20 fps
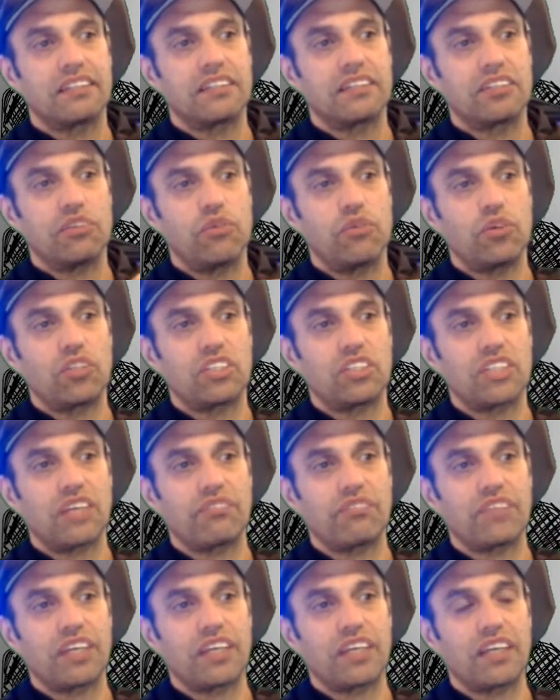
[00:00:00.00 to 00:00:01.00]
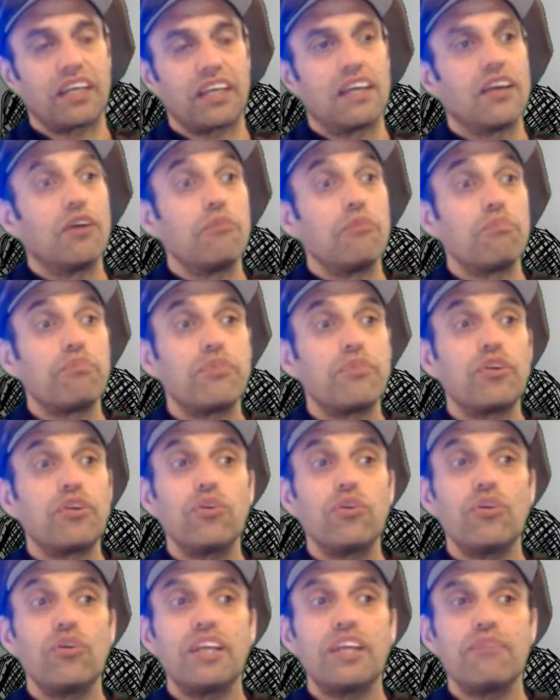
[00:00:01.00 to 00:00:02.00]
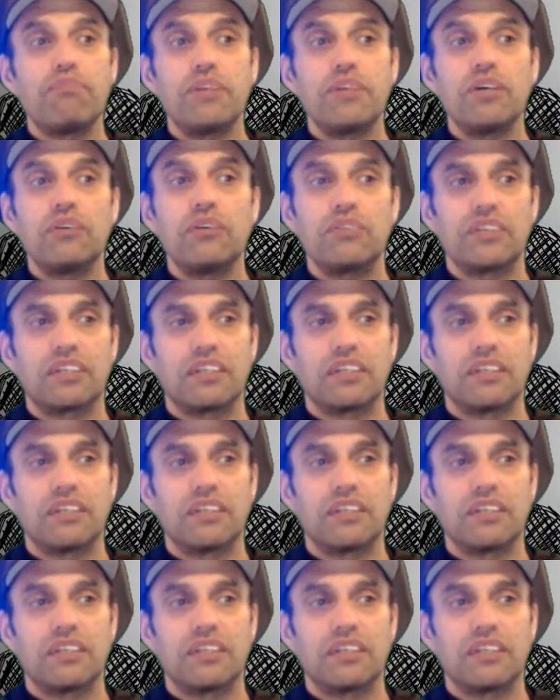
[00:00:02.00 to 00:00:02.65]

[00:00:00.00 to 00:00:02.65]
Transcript: towards something purely built